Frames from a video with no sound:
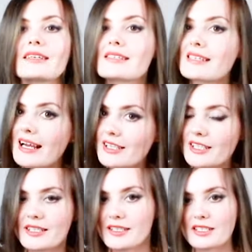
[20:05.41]

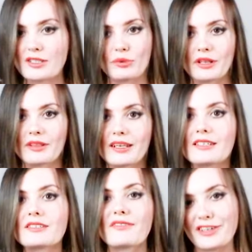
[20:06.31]
sentences with
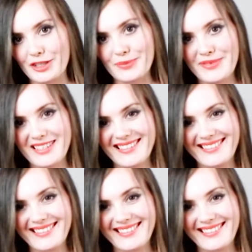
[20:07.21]
these verbs.